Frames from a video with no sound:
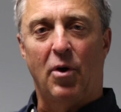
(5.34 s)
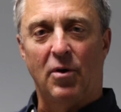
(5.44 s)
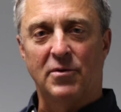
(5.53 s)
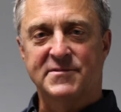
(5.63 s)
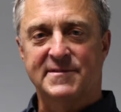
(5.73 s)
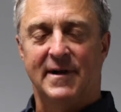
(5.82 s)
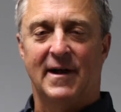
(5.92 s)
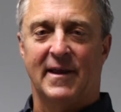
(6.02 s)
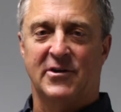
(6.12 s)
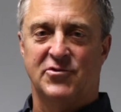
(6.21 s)
Pulsed
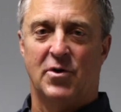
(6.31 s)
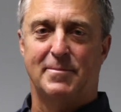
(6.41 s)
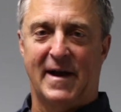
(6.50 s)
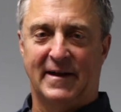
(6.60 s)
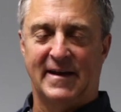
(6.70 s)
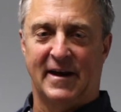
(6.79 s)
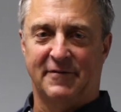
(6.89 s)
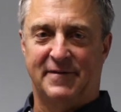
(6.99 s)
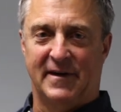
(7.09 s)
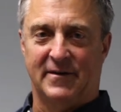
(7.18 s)
electromagnetic
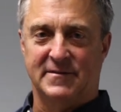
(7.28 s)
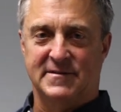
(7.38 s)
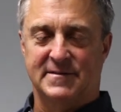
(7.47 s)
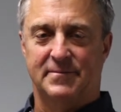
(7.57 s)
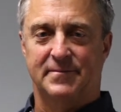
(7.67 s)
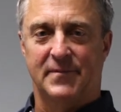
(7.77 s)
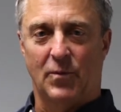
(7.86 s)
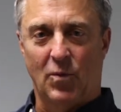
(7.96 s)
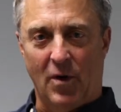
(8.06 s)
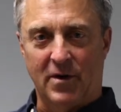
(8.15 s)
fields.
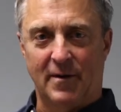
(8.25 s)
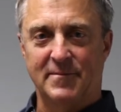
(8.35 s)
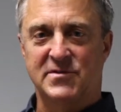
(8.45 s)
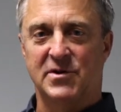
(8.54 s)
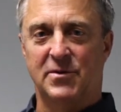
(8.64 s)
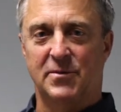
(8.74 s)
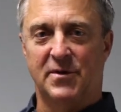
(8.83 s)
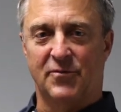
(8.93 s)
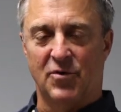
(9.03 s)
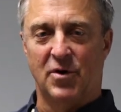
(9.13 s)
Welcome to
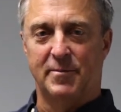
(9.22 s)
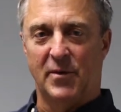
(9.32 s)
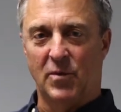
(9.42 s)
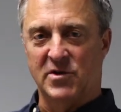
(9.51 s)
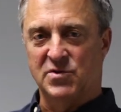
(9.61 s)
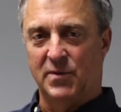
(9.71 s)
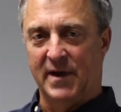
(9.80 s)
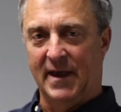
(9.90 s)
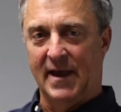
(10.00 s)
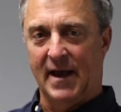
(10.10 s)
the room in which
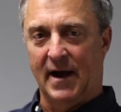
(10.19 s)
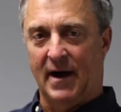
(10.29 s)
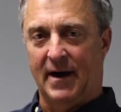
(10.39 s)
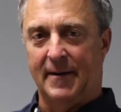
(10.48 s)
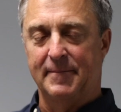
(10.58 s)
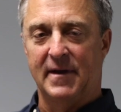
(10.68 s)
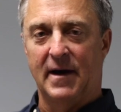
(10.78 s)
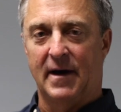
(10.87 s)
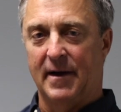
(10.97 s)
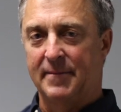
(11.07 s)
we
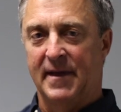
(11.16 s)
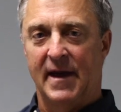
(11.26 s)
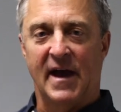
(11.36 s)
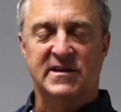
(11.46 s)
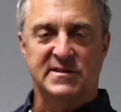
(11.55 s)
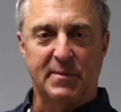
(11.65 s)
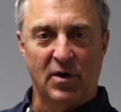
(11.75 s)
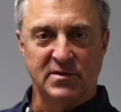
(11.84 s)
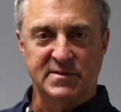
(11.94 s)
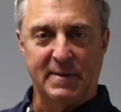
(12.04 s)

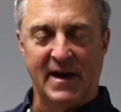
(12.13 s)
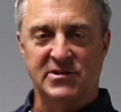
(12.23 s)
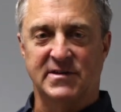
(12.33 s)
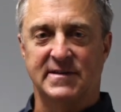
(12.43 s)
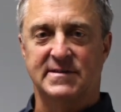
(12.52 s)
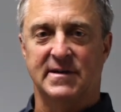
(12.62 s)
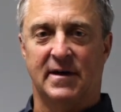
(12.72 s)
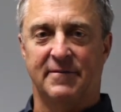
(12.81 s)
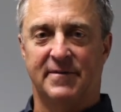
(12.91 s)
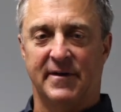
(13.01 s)
expose patients
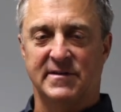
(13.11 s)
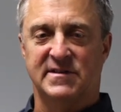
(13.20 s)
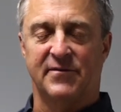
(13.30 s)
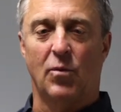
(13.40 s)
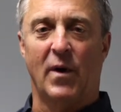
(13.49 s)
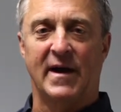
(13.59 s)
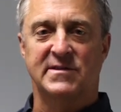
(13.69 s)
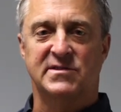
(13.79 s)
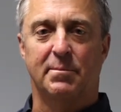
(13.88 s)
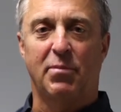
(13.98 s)
various different
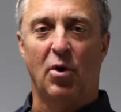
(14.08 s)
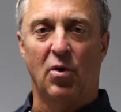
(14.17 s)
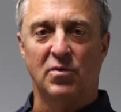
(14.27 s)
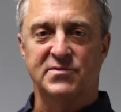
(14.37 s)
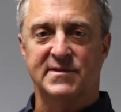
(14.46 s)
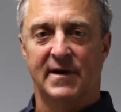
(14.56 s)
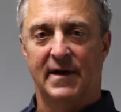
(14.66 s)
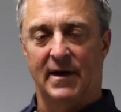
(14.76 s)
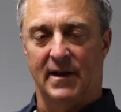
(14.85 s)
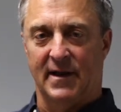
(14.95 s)
ways to pulsed
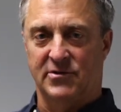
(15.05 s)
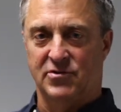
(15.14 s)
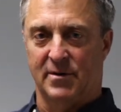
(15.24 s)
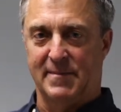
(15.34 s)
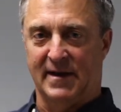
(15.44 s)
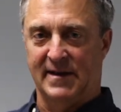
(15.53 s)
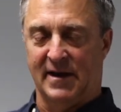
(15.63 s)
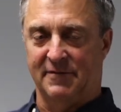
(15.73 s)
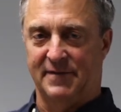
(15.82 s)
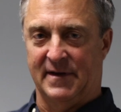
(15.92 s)

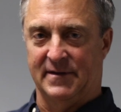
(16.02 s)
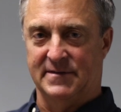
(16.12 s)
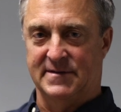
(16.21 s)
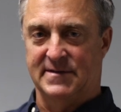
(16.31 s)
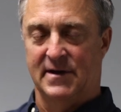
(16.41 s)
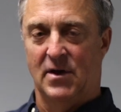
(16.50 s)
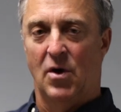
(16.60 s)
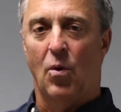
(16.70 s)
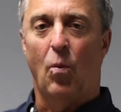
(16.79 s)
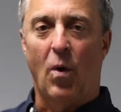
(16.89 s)
electromagnetic fields.
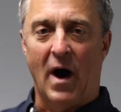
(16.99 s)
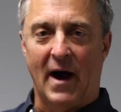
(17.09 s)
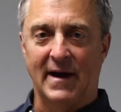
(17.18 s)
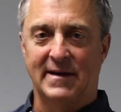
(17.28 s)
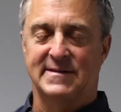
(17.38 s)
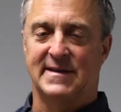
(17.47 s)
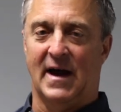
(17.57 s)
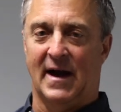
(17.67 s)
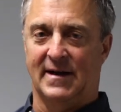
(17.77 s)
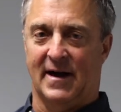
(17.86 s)
Why does the
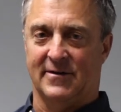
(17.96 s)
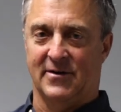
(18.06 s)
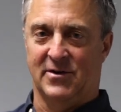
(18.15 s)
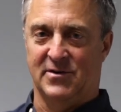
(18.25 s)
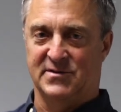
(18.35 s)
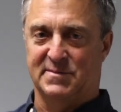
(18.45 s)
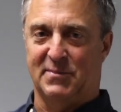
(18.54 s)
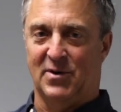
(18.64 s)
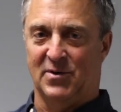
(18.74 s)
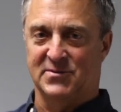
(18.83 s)
eye doctor use
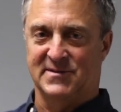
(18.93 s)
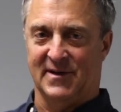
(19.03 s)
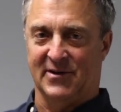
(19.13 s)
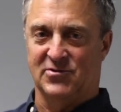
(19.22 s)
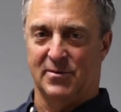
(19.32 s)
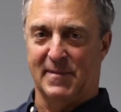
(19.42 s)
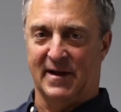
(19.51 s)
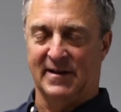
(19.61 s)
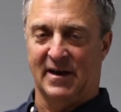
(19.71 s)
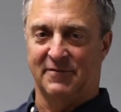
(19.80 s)
pulsed
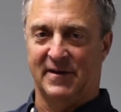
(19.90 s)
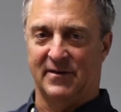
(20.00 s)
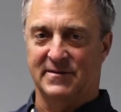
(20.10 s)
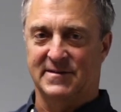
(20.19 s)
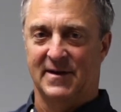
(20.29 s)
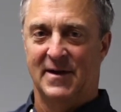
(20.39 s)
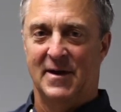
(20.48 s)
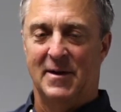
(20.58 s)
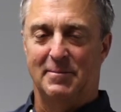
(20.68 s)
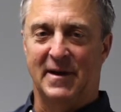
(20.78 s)
electromagnetic fields?
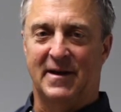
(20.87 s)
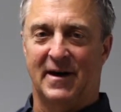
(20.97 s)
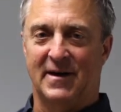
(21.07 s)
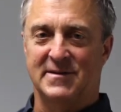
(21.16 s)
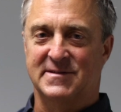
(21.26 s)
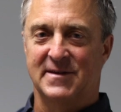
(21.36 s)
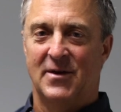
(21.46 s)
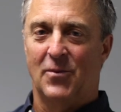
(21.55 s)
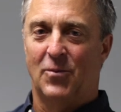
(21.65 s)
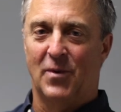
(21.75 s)
Because
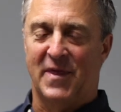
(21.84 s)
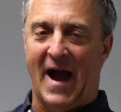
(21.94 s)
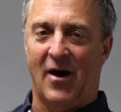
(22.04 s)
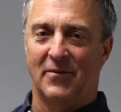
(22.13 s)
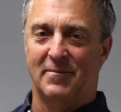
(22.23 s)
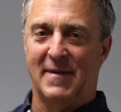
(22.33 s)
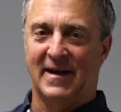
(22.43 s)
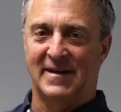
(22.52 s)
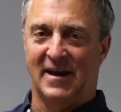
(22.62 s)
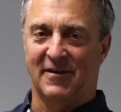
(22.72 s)
without
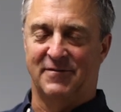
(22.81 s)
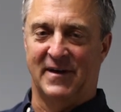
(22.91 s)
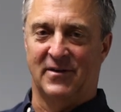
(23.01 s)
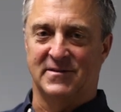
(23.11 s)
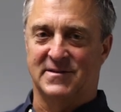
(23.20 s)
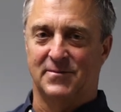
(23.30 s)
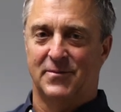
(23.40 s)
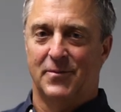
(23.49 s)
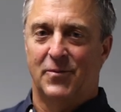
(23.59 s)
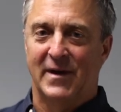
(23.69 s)
magnetic fields,
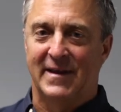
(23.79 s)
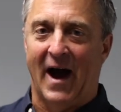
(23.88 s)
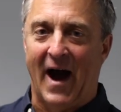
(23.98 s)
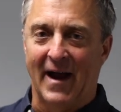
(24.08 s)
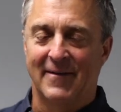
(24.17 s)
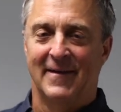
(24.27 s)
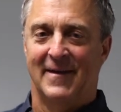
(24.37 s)
we die.